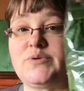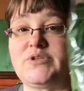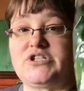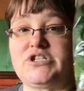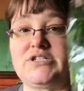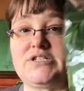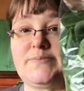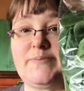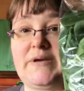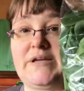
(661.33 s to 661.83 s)
which
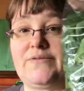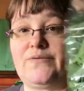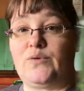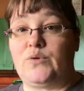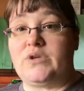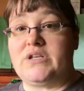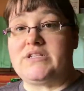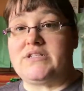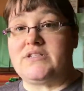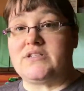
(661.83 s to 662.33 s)
is speed
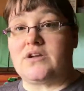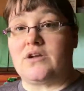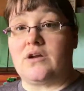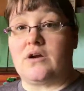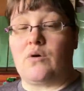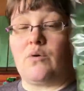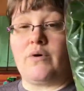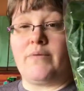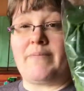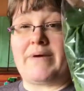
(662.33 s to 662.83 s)
food. This is going to
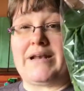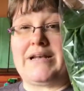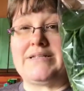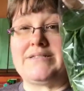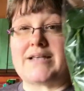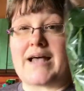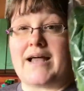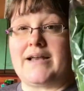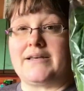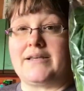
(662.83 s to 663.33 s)
go in my
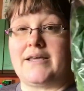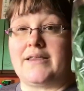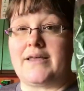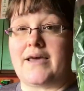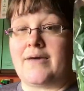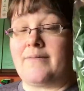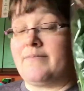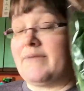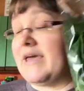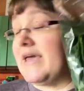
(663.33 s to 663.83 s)
lasagna that
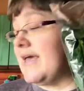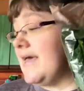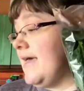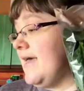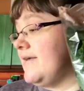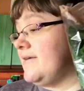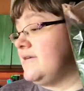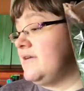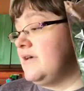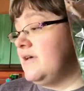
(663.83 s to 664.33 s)
I'm
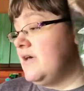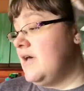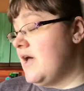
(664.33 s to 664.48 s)
making.